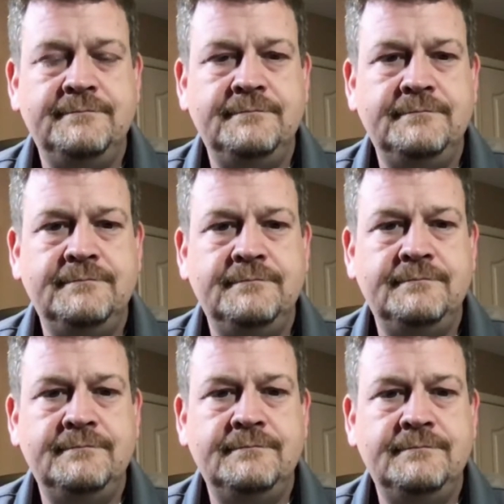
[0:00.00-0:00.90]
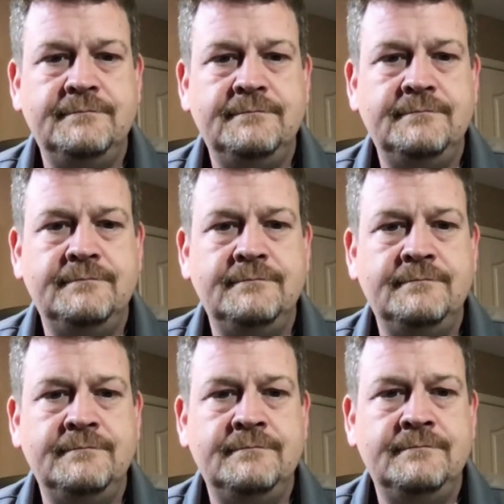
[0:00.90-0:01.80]

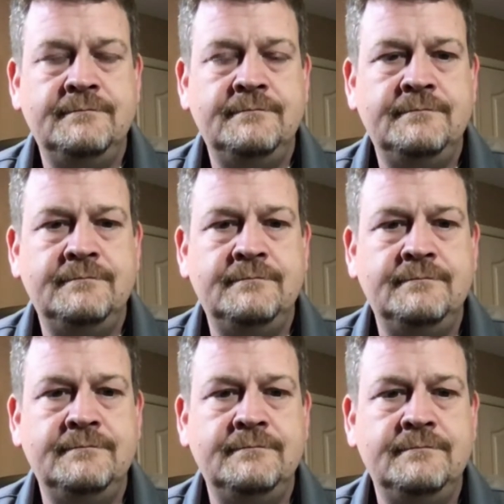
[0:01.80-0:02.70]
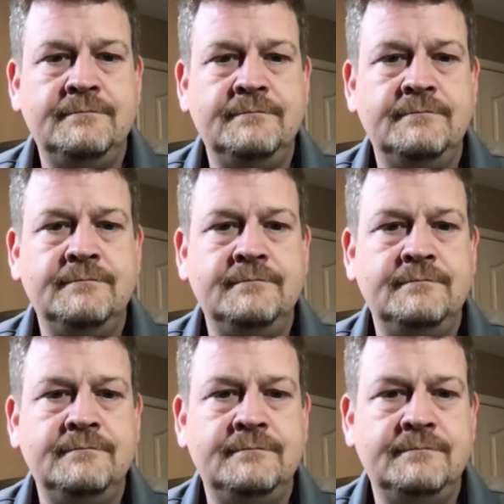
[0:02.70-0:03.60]

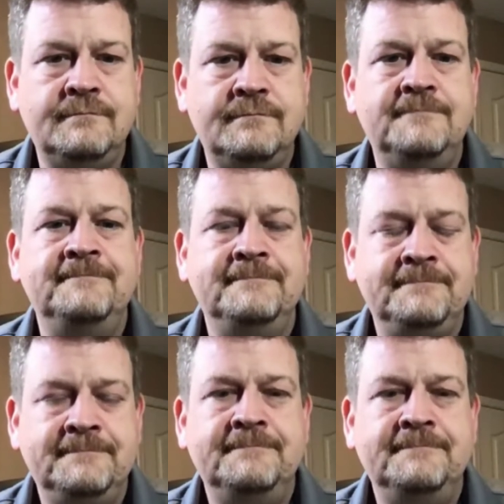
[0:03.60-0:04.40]
No words are spoken by the person on screen.